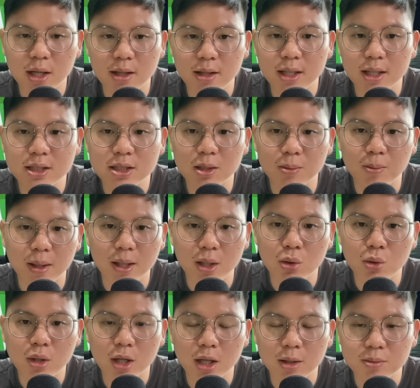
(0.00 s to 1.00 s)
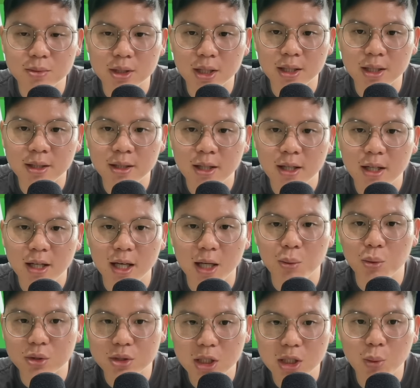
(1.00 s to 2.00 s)
and then Semenyo comes in
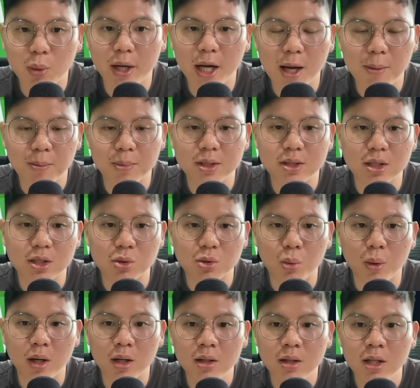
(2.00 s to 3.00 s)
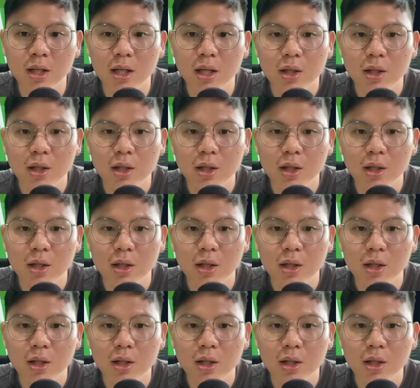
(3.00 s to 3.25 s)
and we'll see what happens as well.